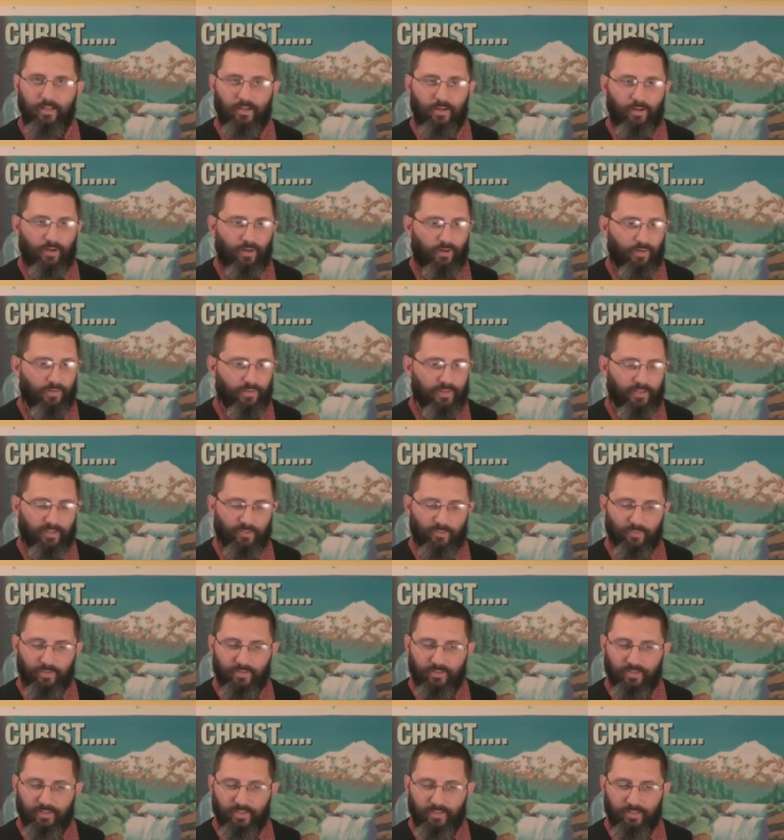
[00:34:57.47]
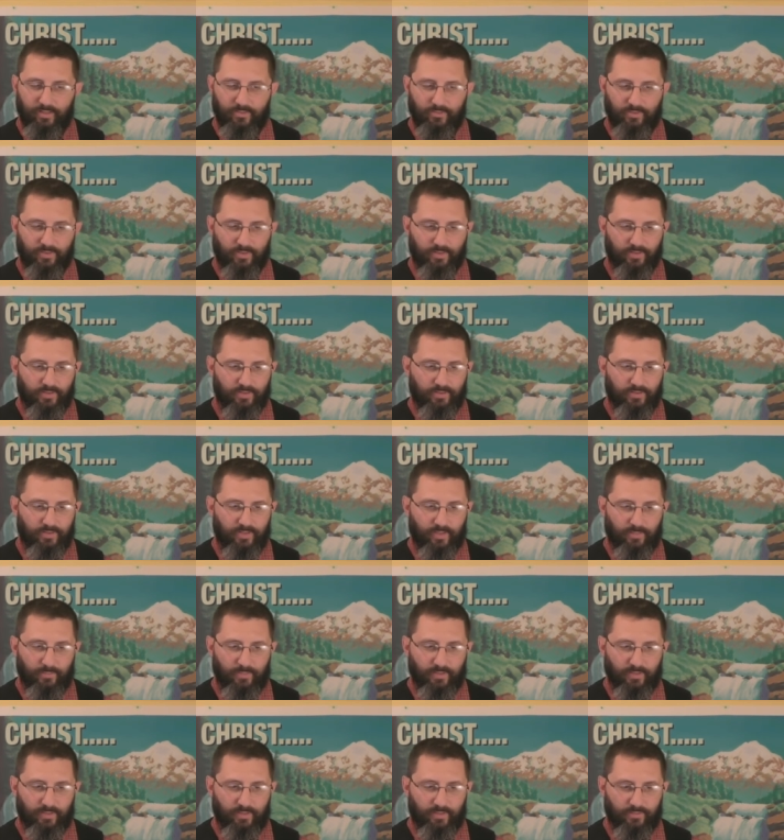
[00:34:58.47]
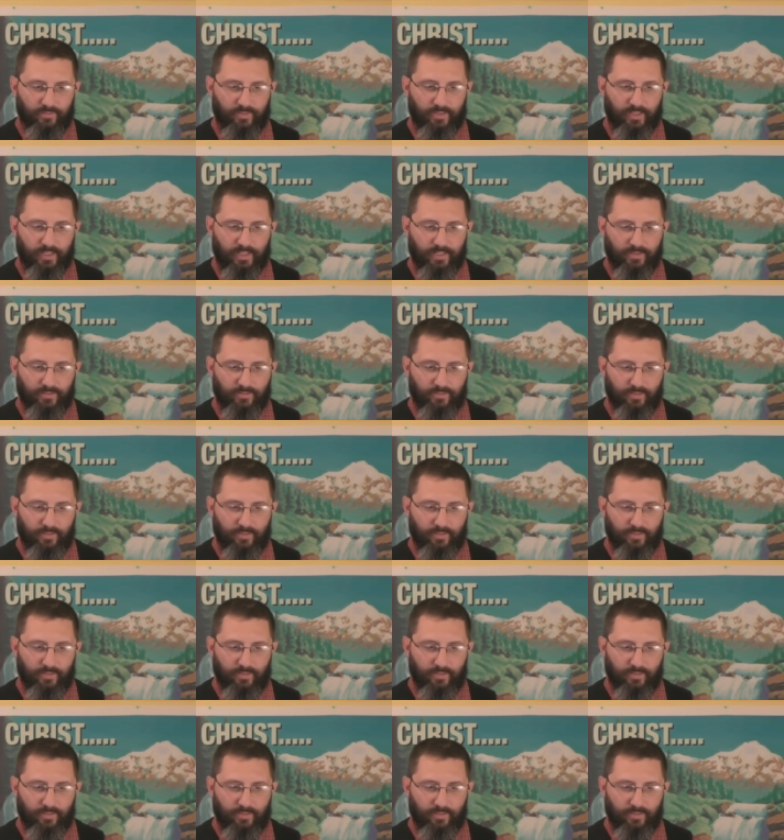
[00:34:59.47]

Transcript: All things work together for good to them that love God,